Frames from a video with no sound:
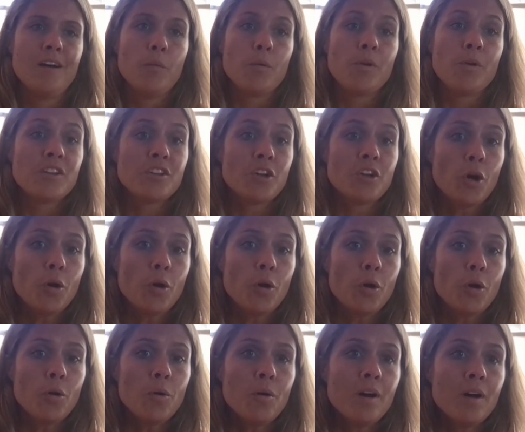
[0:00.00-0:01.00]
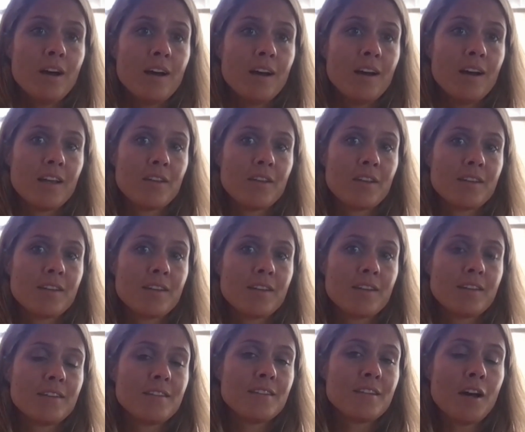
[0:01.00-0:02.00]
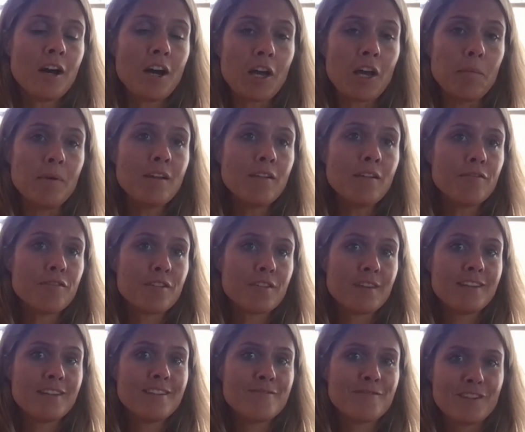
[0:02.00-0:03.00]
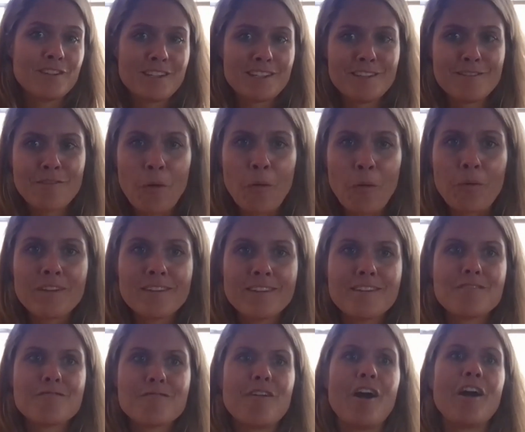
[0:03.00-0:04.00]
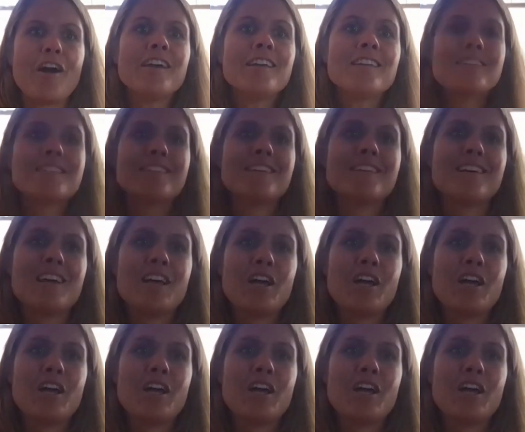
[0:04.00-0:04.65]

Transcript: We know that the timing for this focus is right.